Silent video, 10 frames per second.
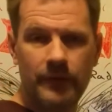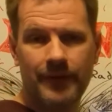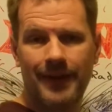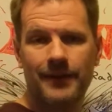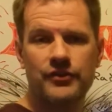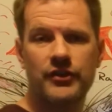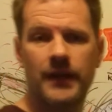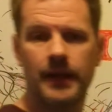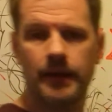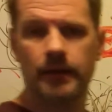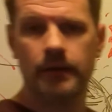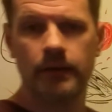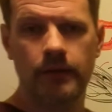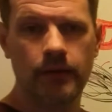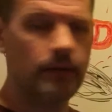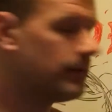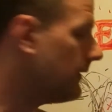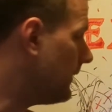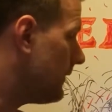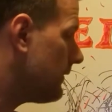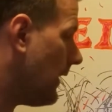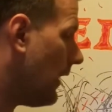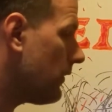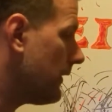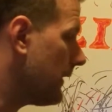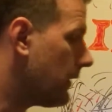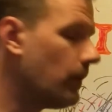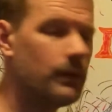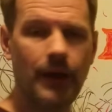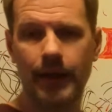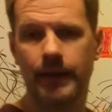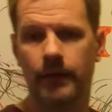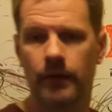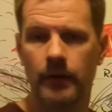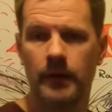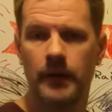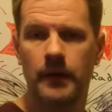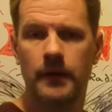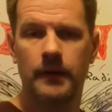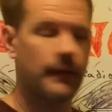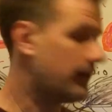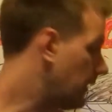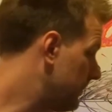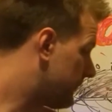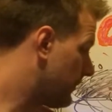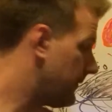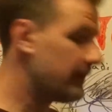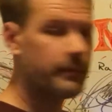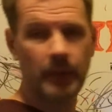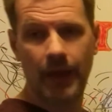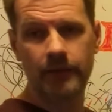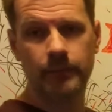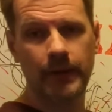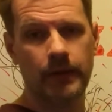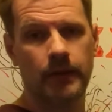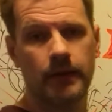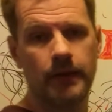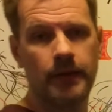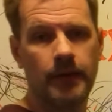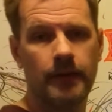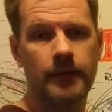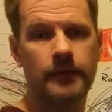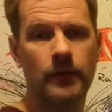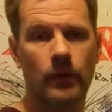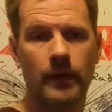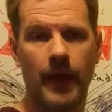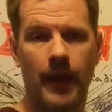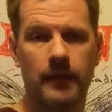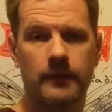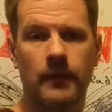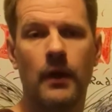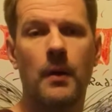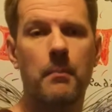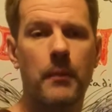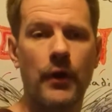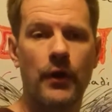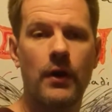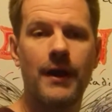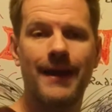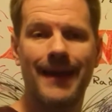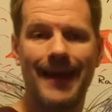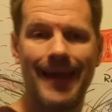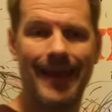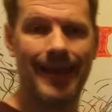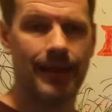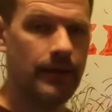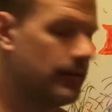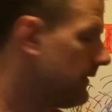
we've got a gene in our E. coli here that comes from this plasmid that's known as MER-A.